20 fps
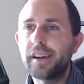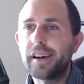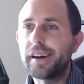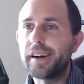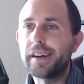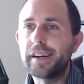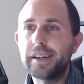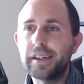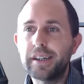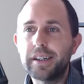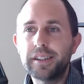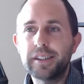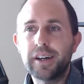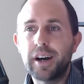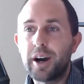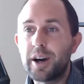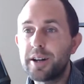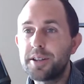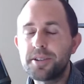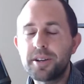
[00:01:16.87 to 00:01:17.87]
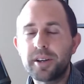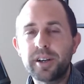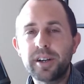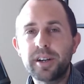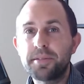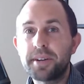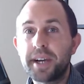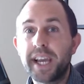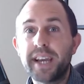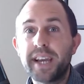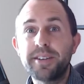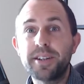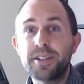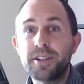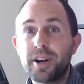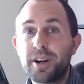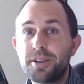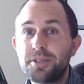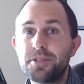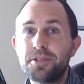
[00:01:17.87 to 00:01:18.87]
Odds are, if I haven't
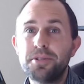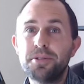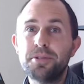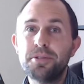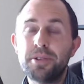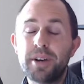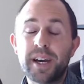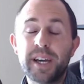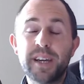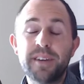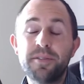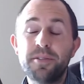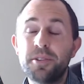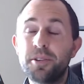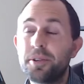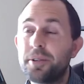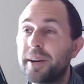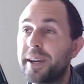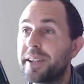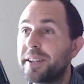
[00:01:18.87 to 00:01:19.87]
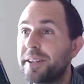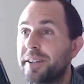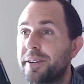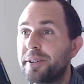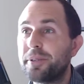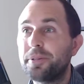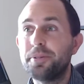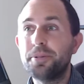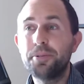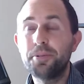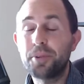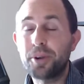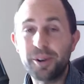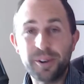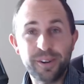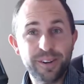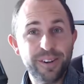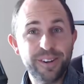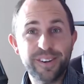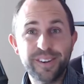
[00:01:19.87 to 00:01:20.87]
talked to you, I have no idea who you
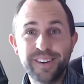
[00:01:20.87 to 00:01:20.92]
are.